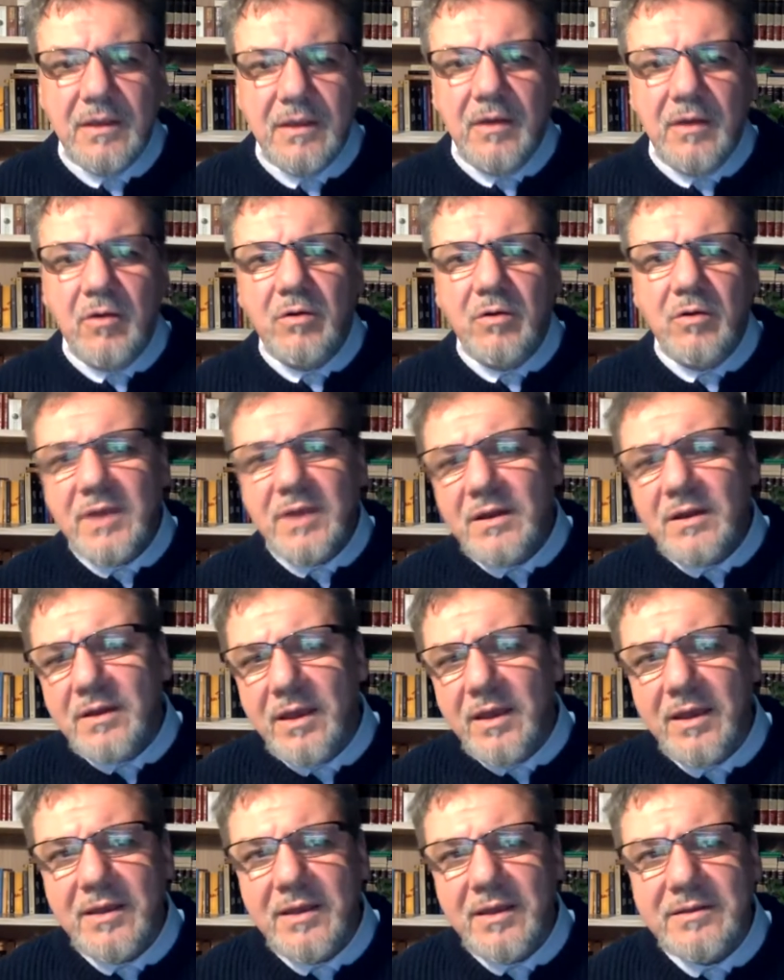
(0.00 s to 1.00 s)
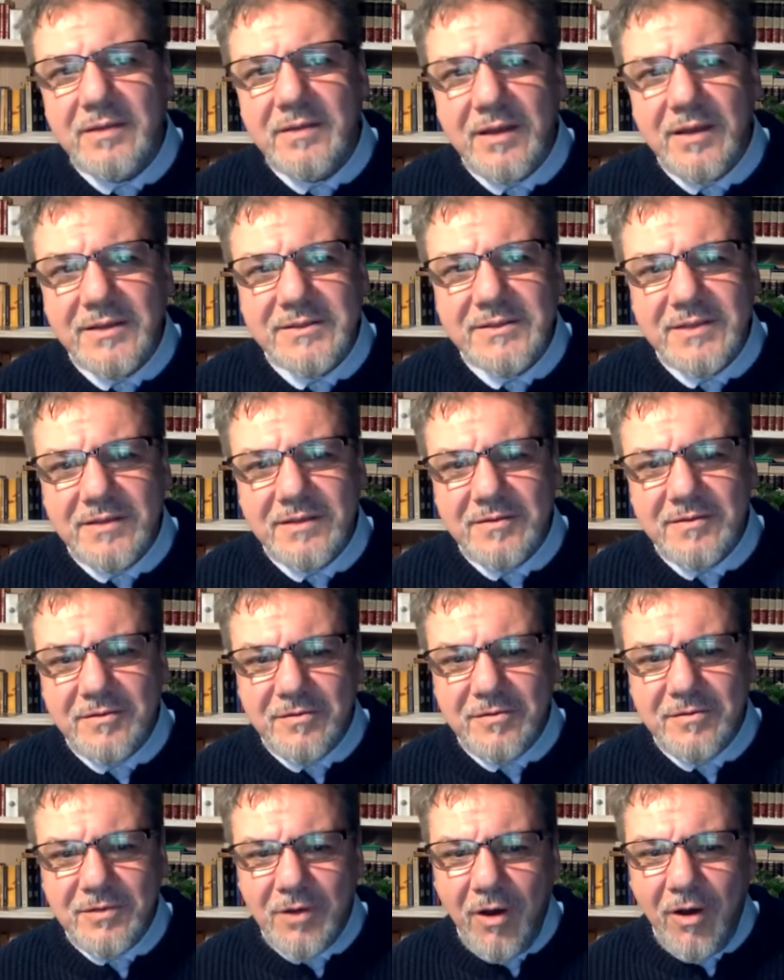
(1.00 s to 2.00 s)
On the other hand, I said
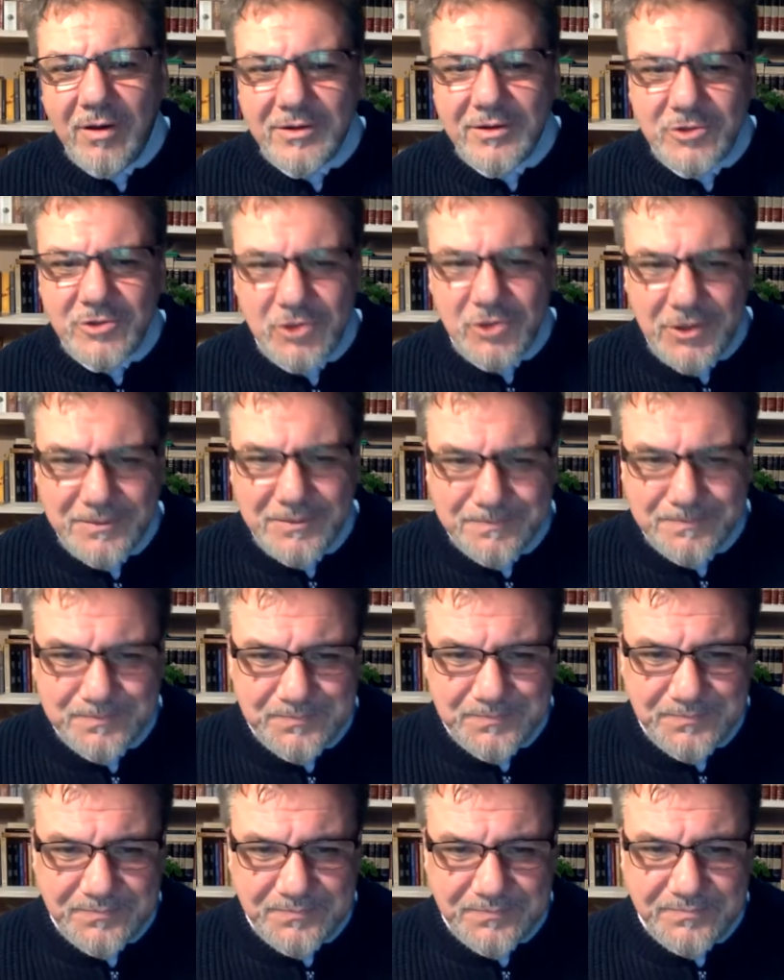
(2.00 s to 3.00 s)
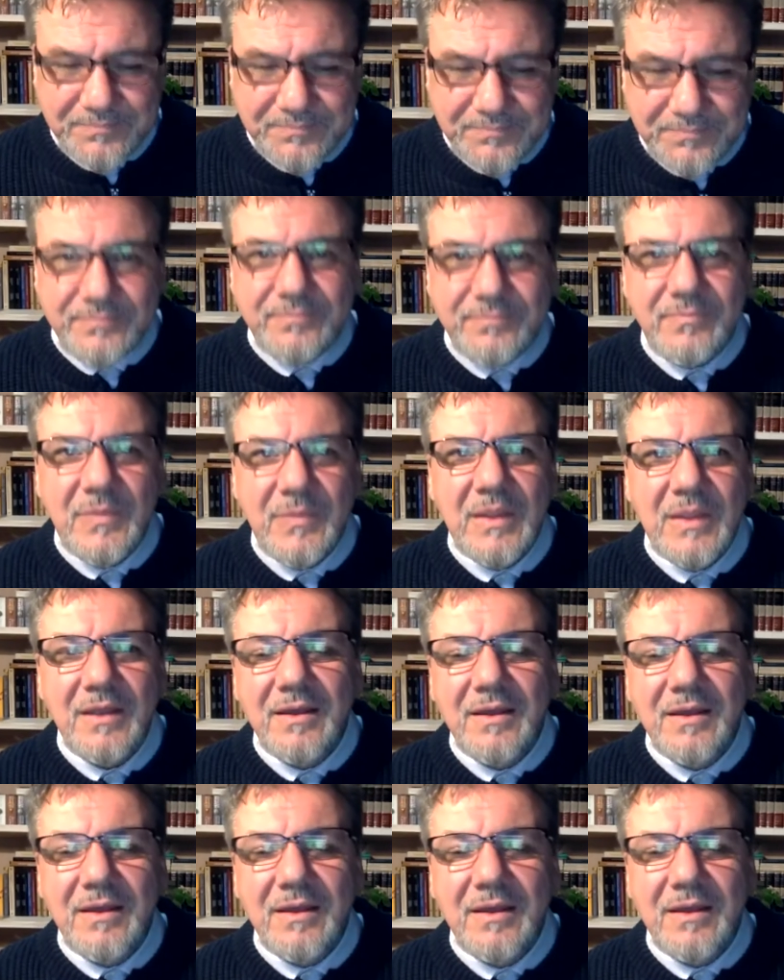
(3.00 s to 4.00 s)
theology
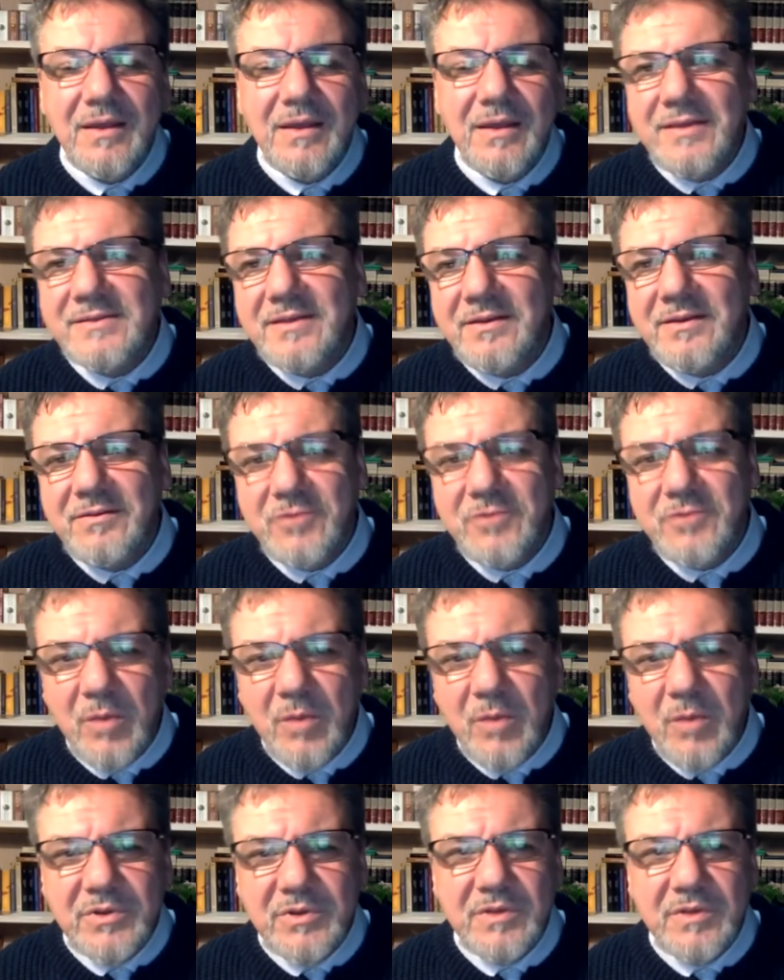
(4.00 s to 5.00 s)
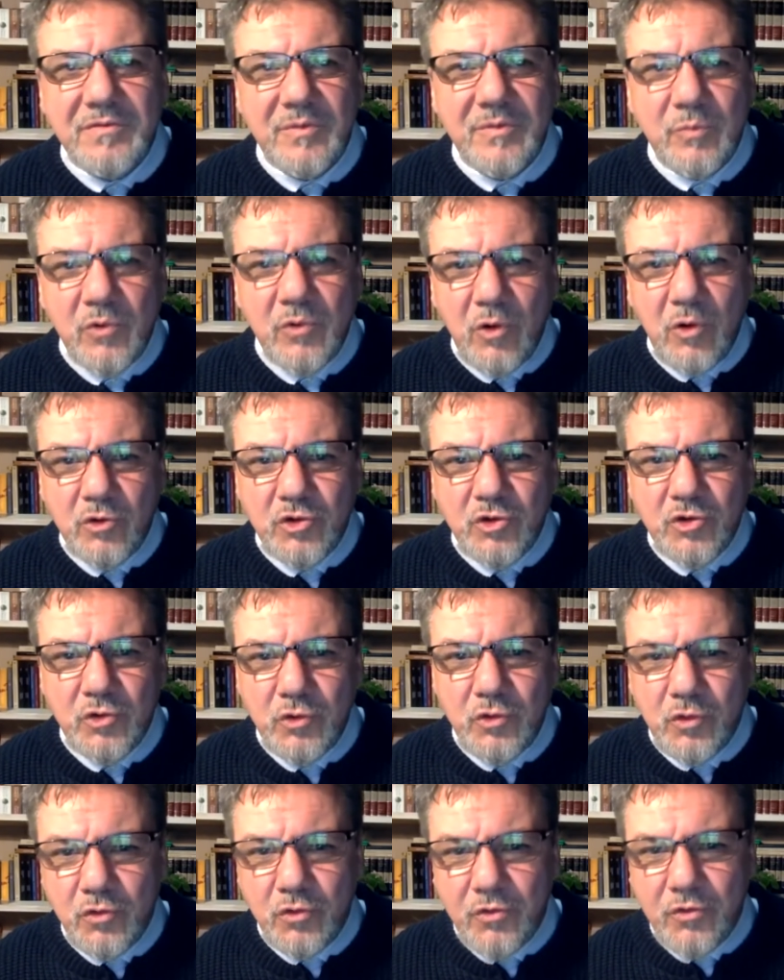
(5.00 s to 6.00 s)
is an interpretive approach
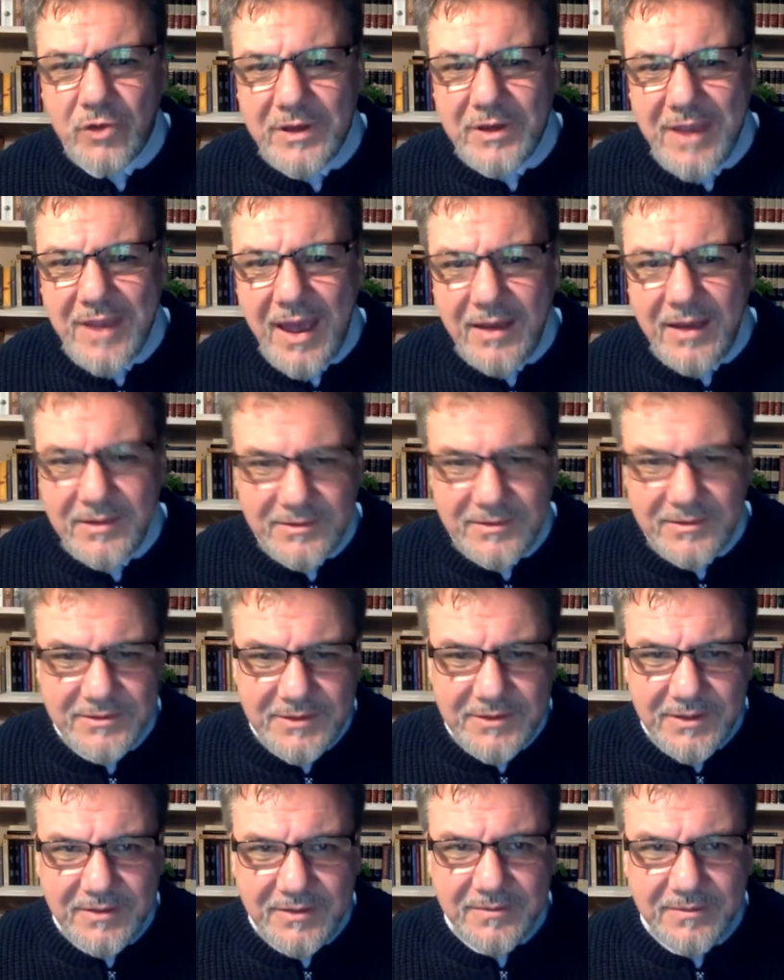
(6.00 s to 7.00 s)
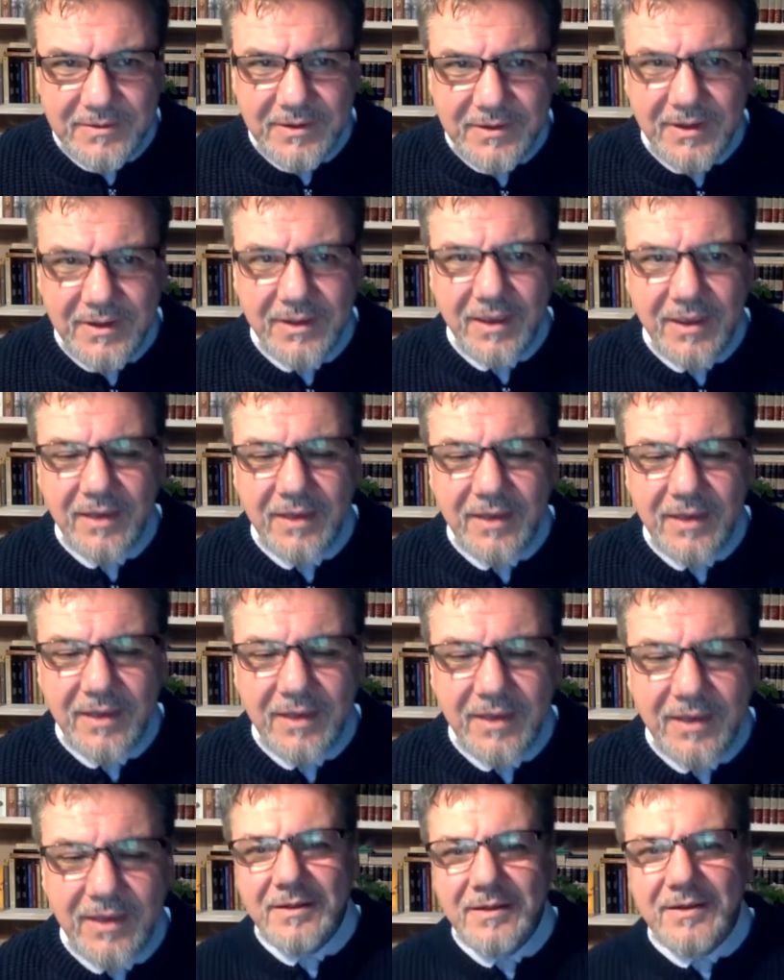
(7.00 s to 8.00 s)
to reality. Again,
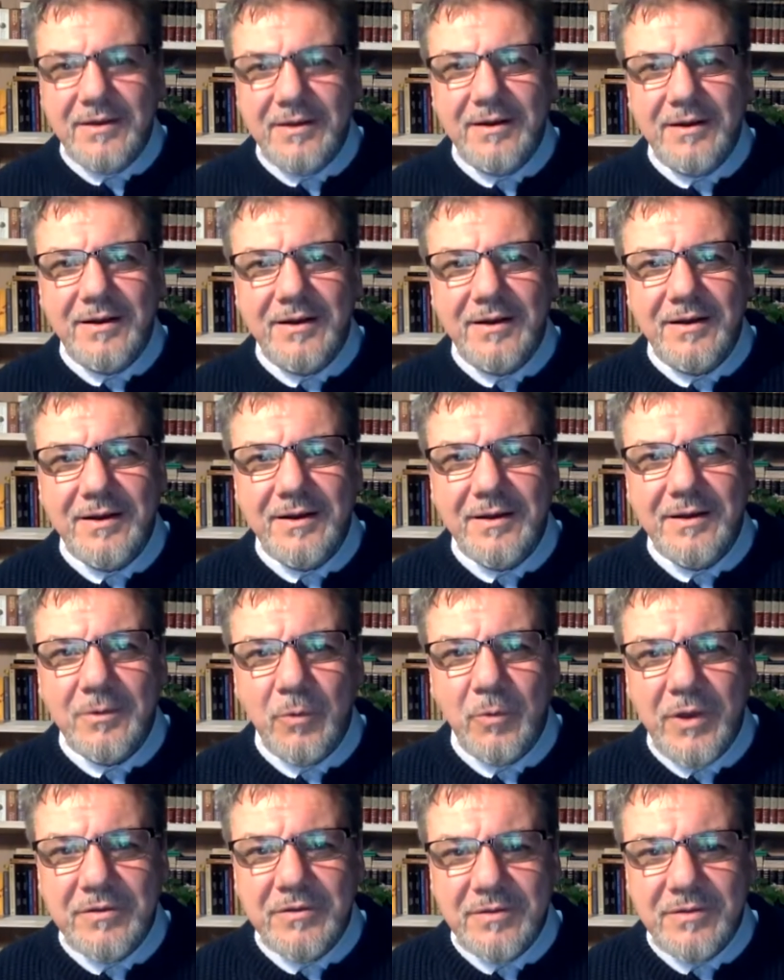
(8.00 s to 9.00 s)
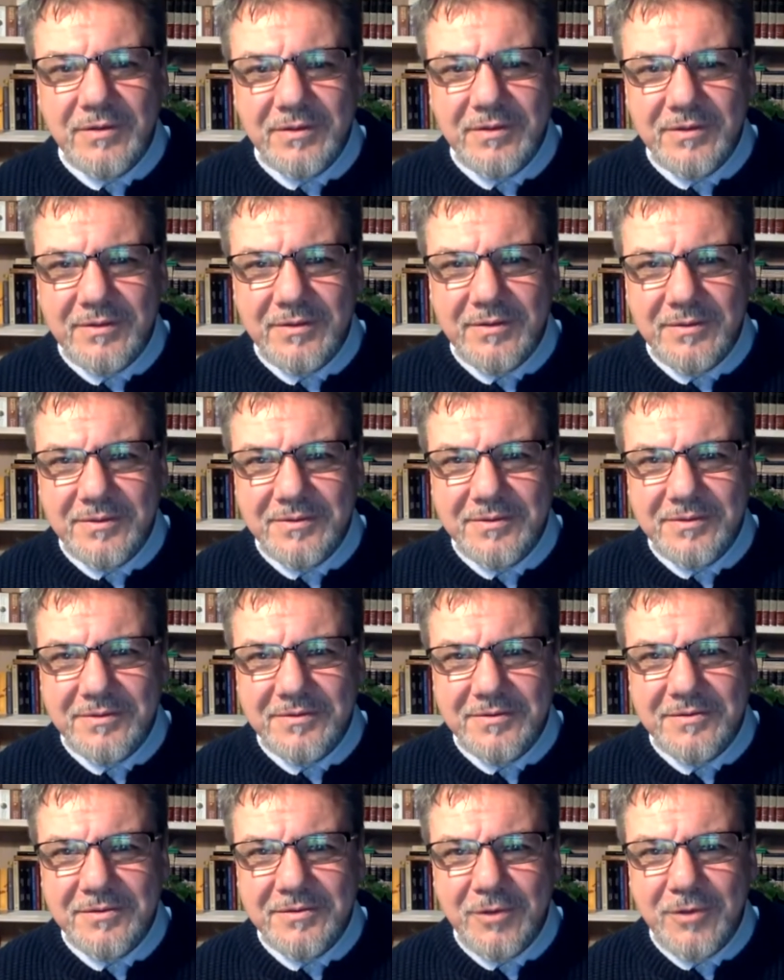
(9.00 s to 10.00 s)
when
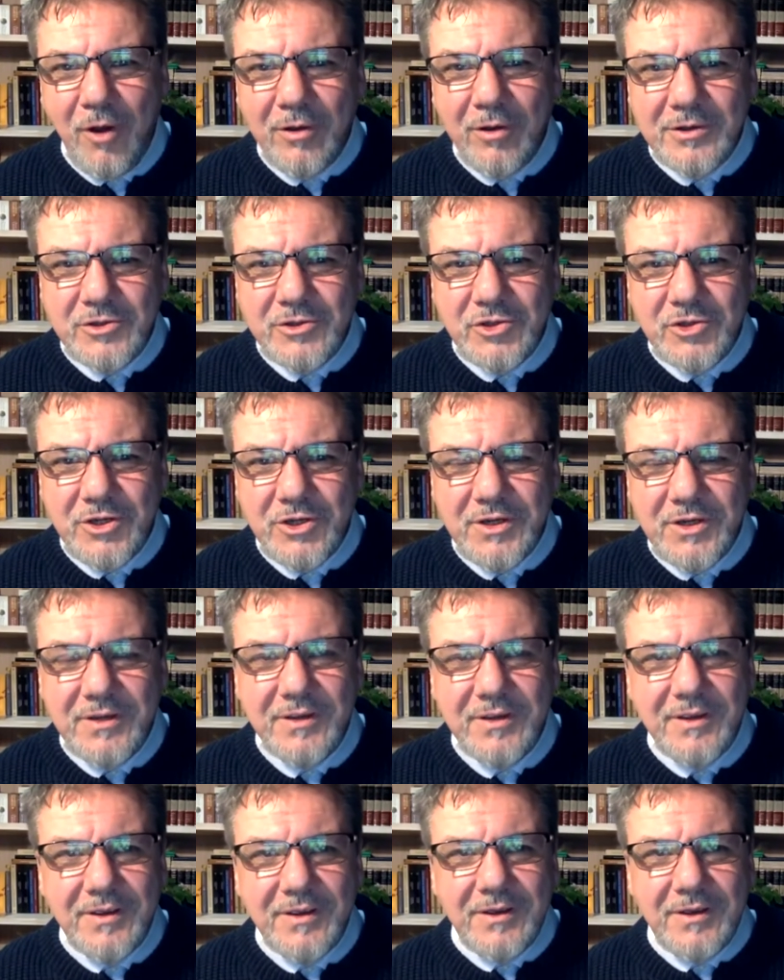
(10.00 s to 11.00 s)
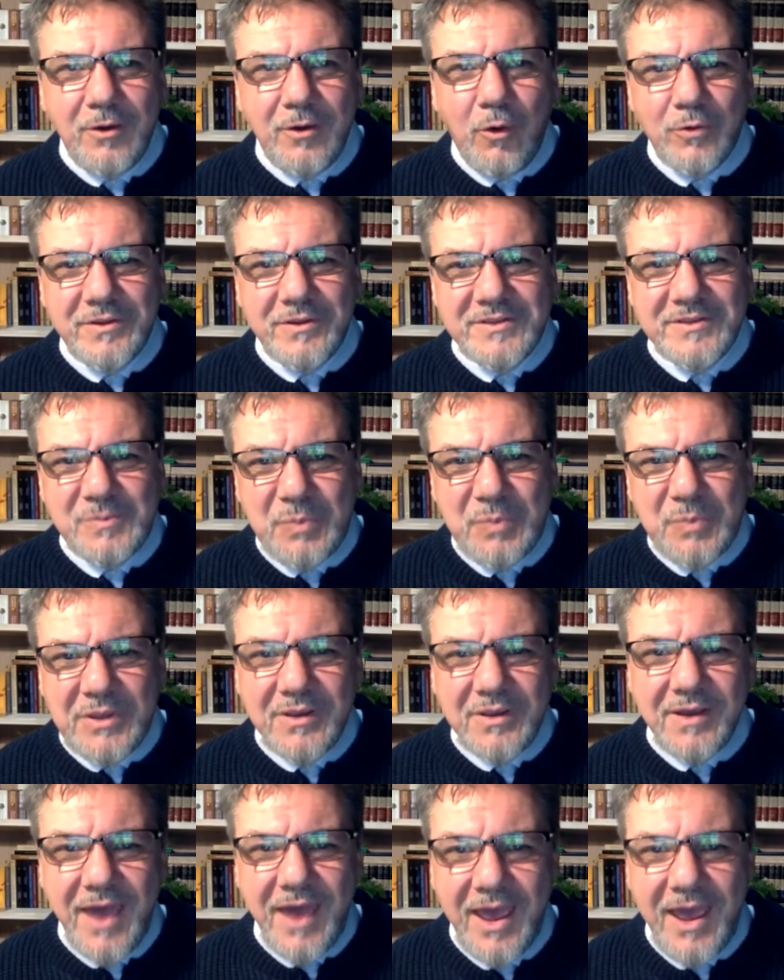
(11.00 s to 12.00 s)
theology or the
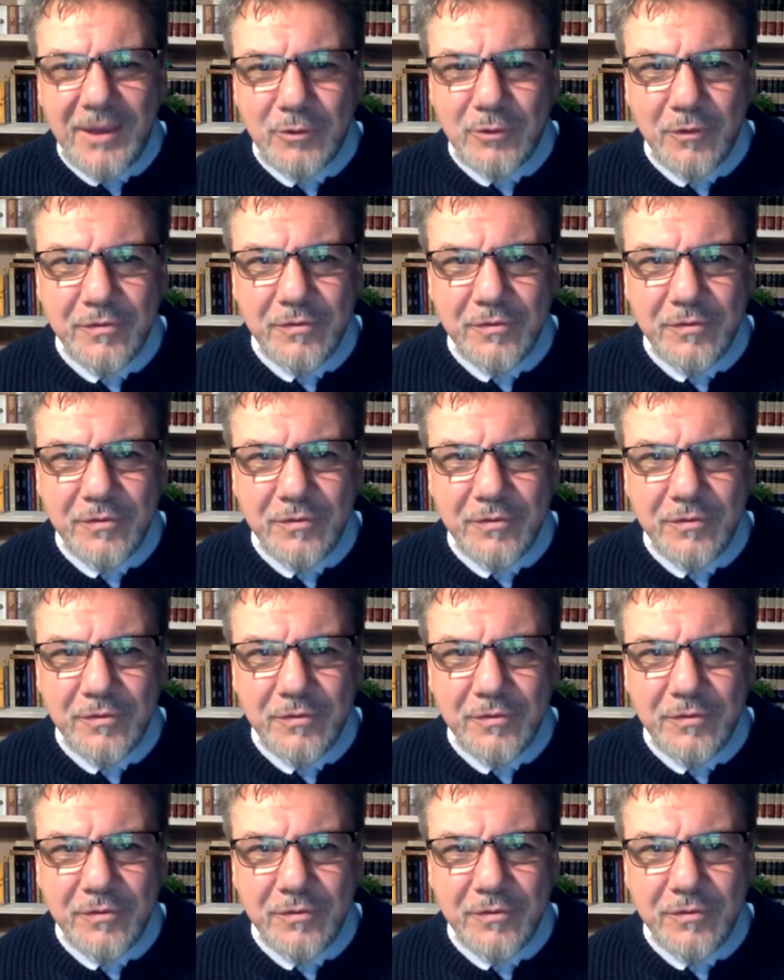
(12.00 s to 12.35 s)
spearhead of